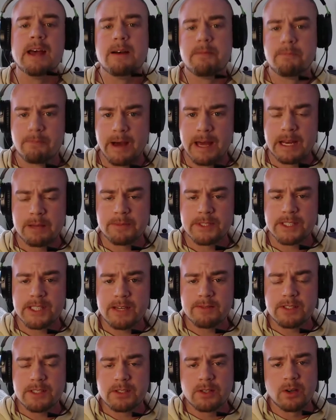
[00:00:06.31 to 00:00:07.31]
My name is
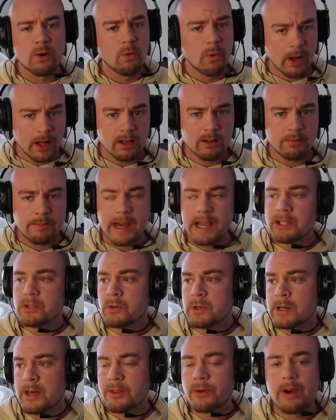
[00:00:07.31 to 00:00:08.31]
GivenToe. Welcome back
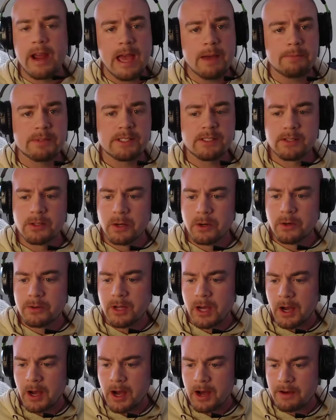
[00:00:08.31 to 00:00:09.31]
to another episode
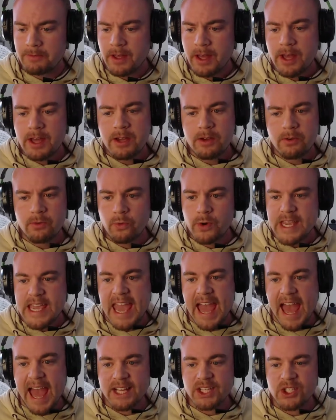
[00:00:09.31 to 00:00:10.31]
of
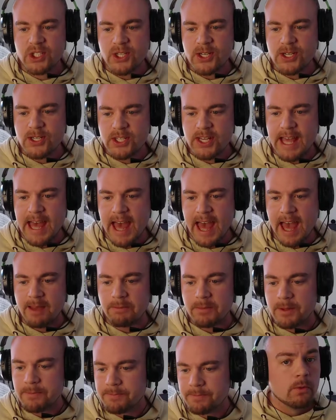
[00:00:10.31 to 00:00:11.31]
Reaction
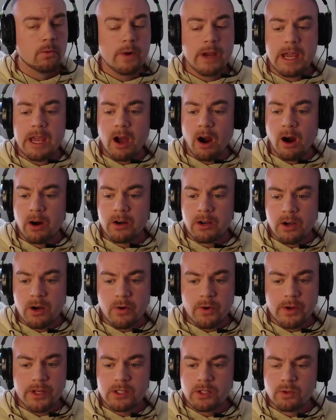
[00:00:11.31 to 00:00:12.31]
Time. We are
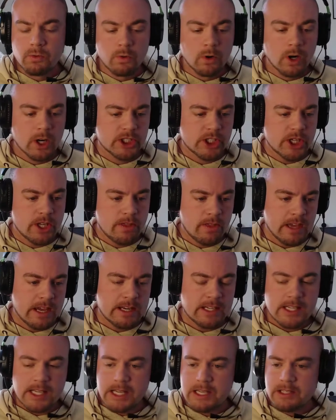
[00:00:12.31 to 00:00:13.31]
going to watch the
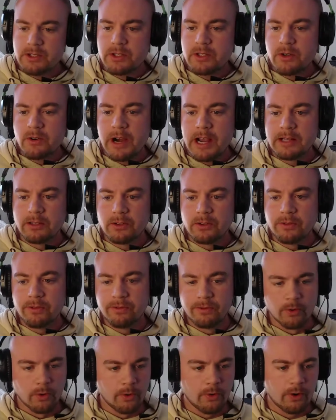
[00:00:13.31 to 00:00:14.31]
teaser trailer
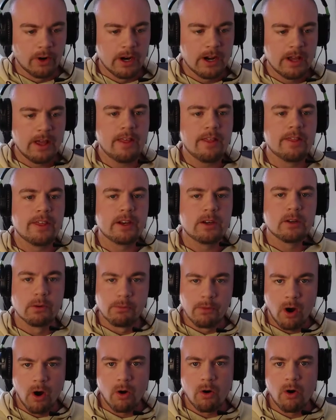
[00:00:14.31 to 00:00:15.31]
for The
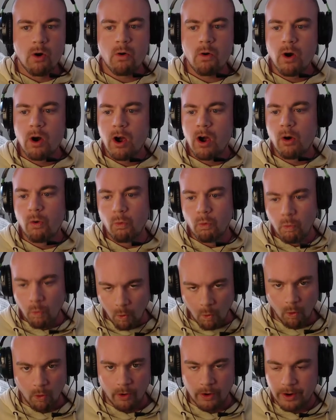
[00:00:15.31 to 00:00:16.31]
Tomorrow
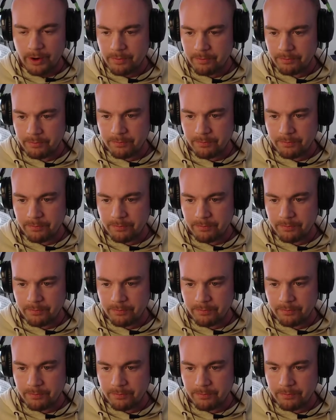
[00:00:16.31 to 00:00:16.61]
War.